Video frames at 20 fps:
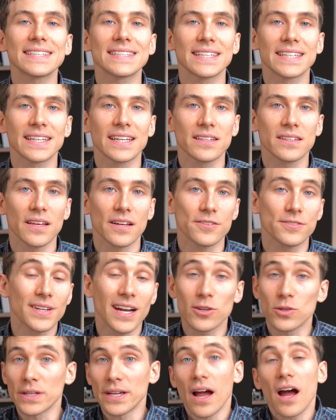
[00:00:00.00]
clinics that are
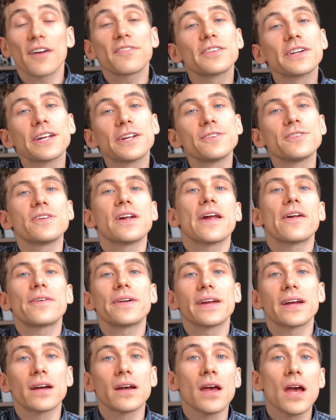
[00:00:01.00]
not only offering in your
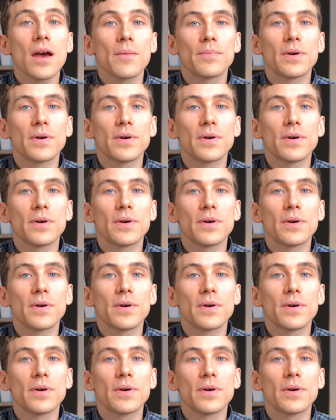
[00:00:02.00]
area,